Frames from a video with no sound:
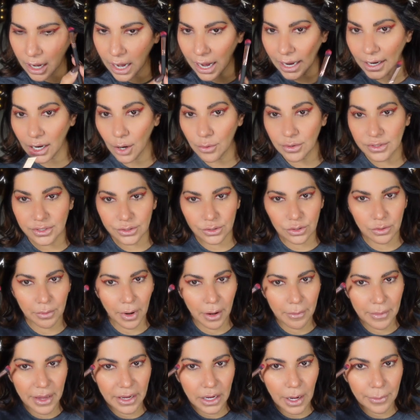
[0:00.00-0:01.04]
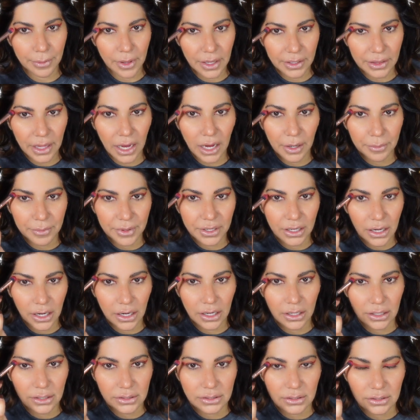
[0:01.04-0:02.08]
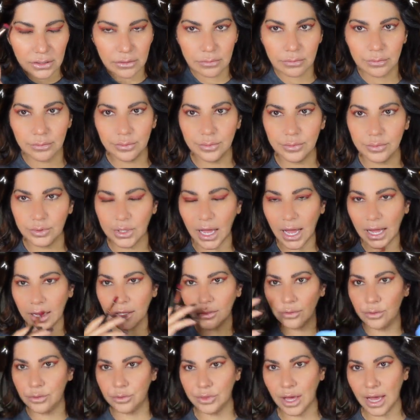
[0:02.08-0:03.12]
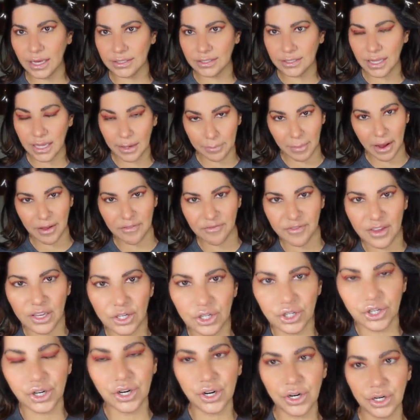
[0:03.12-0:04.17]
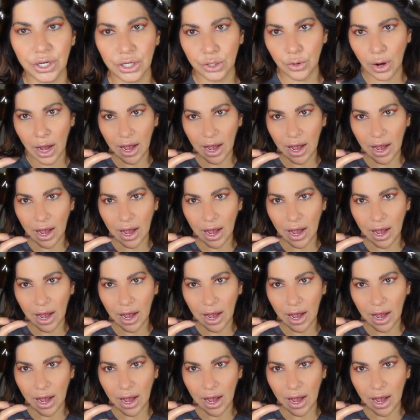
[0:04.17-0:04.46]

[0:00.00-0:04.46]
I always do my makeup like that because that's like my feature, you know.